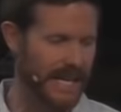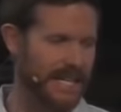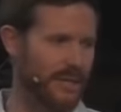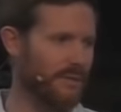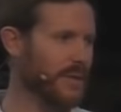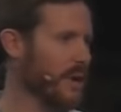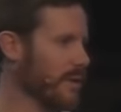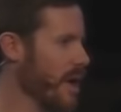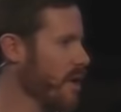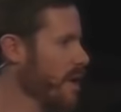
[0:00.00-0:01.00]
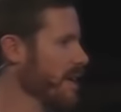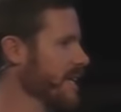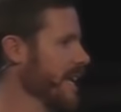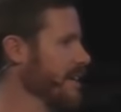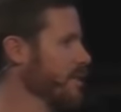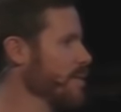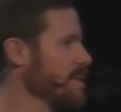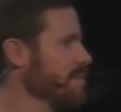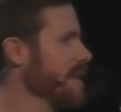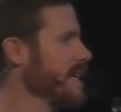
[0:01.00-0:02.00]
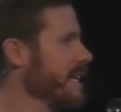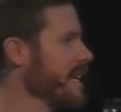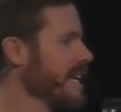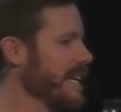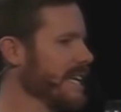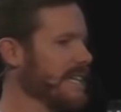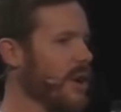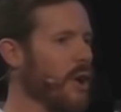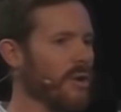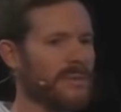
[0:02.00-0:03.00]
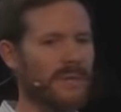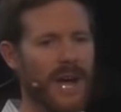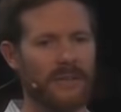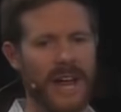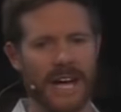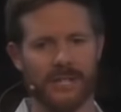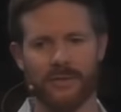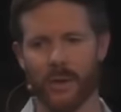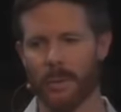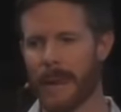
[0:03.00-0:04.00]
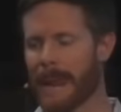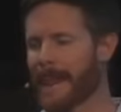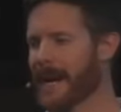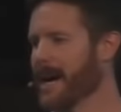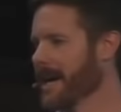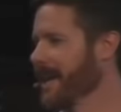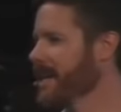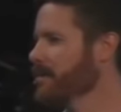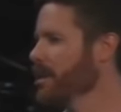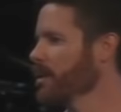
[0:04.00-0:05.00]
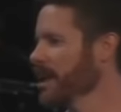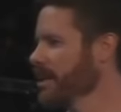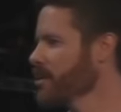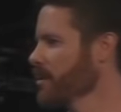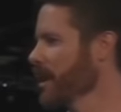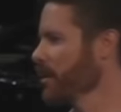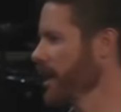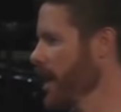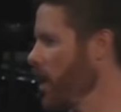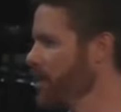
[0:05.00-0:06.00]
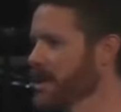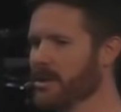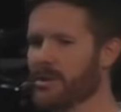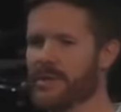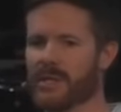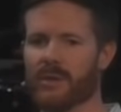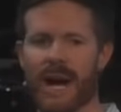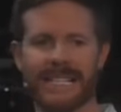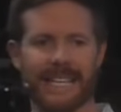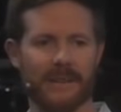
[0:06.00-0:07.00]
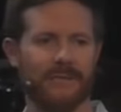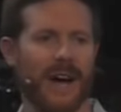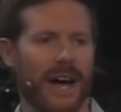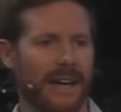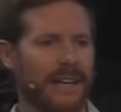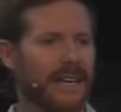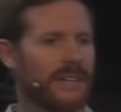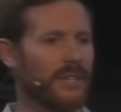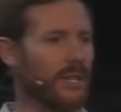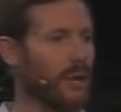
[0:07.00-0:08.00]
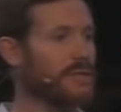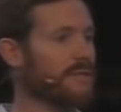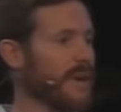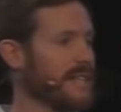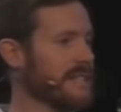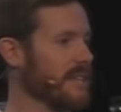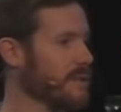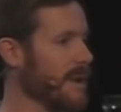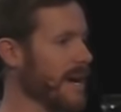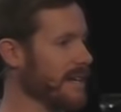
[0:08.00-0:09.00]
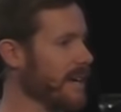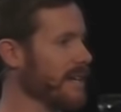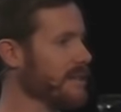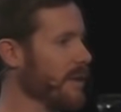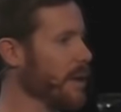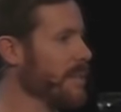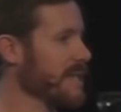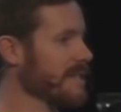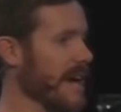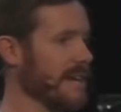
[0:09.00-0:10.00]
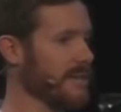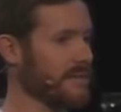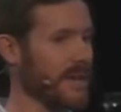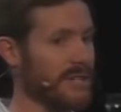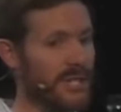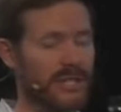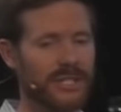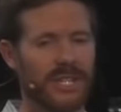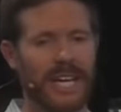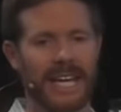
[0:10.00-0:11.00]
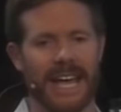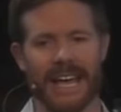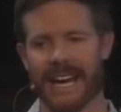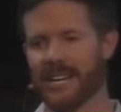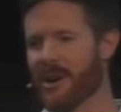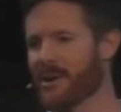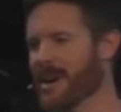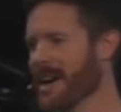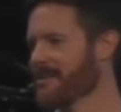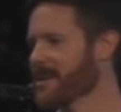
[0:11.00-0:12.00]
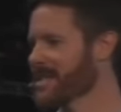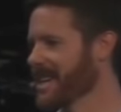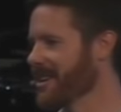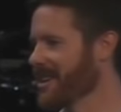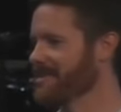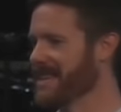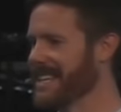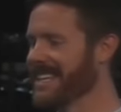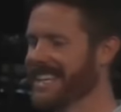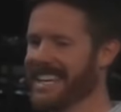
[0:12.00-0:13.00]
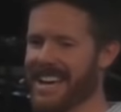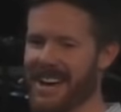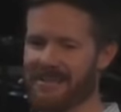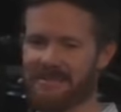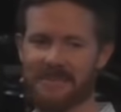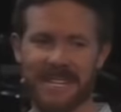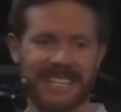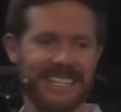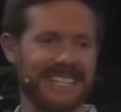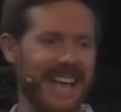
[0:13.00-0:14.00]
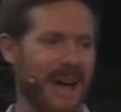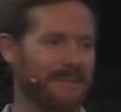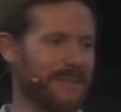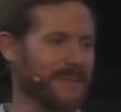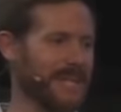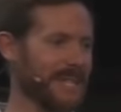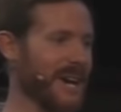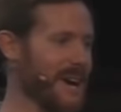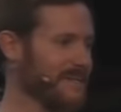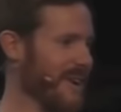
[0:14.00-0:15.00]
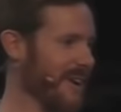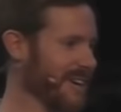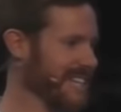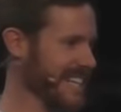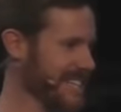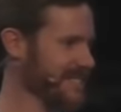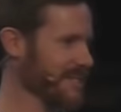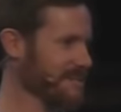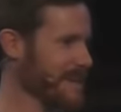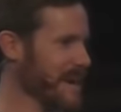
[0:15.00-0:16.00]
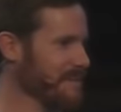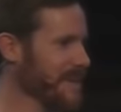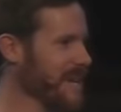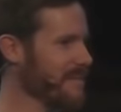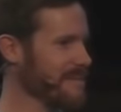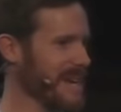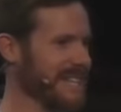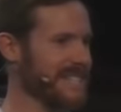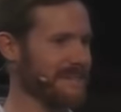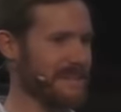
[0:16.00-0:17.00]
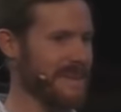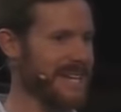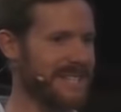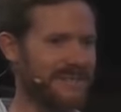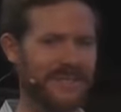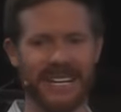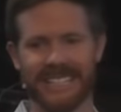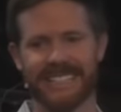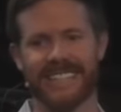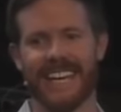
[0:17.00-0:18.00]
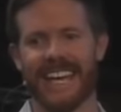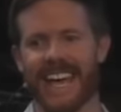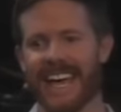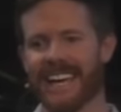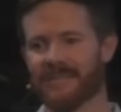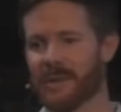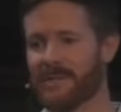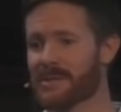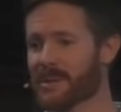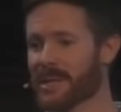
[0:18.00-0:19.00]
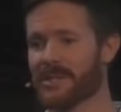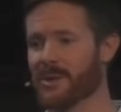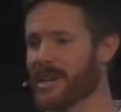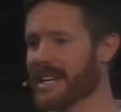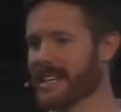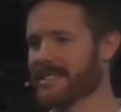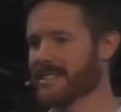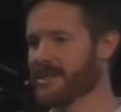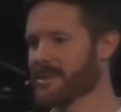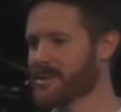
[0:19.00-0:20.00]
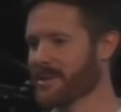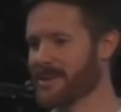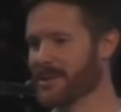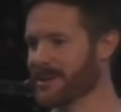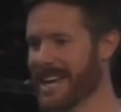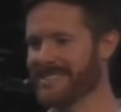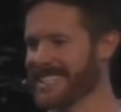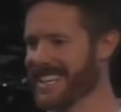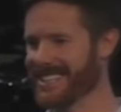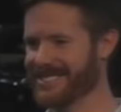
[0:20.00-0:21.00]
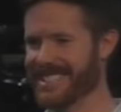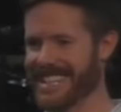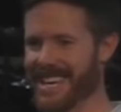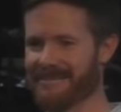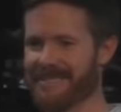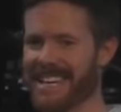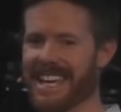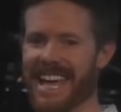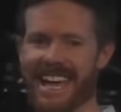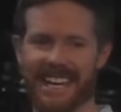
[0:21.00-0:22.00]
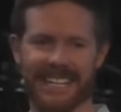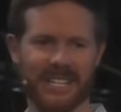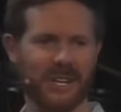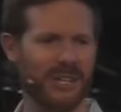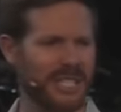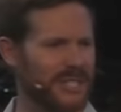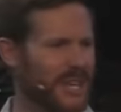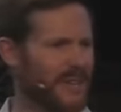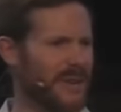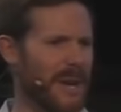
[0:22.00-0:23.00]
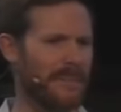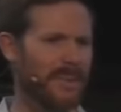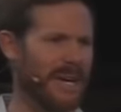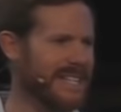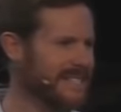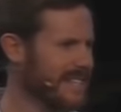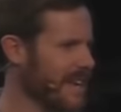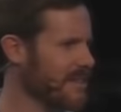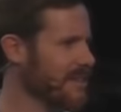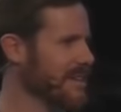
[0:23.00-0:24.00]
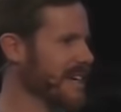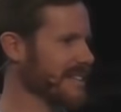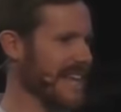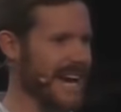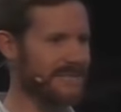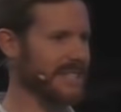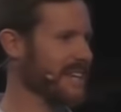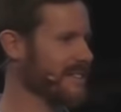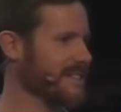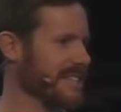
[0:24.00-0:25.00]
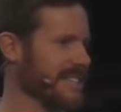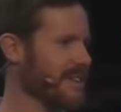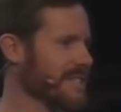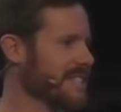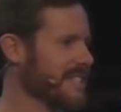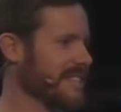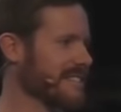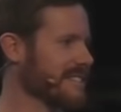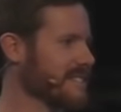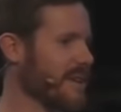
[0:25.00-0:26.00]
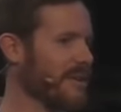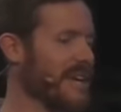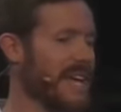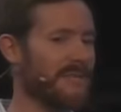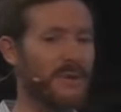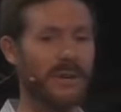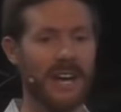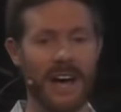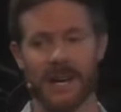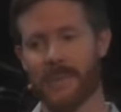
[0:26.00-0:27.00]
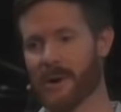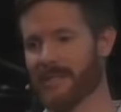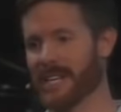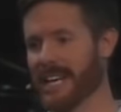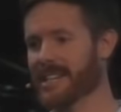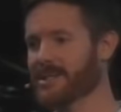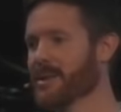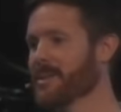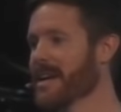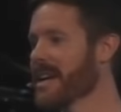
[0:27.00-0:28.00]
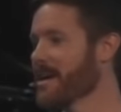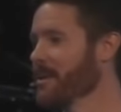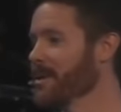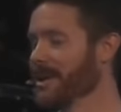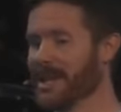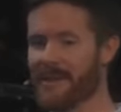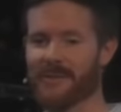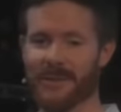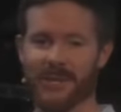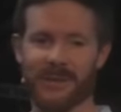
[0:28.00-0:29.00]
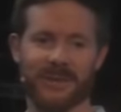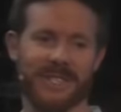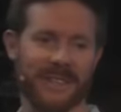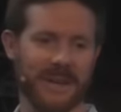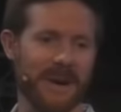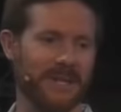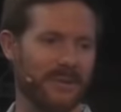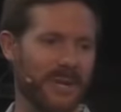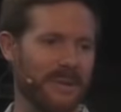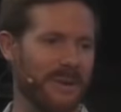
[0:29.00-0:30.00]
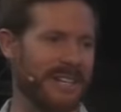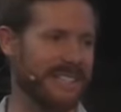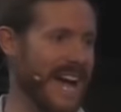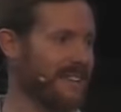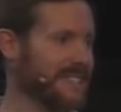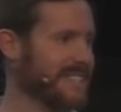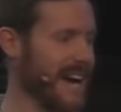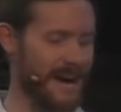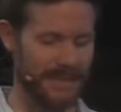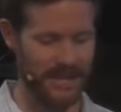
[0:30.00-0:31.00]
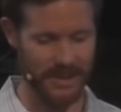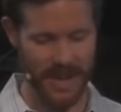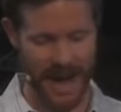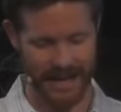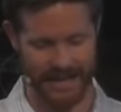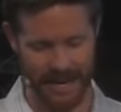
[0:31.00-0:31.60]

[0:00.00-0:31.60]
So, if you don't know, our Connect groups meet in homes around Nashville, uh, and they can be really instrumental in helping you to identify the close friends that you might uh, develop inside of our church. And I know uh, for Sarah and me, um, we absolutely love our Connect group. Uh, we have made some amazing friends, and we've just really enjoyed getting to sort of do life together with them and encourage each other and pray together and laugh together and all these things. And so, if you are not a part of a Connect group, we would love for you to think about joining one. Now's the time to do that.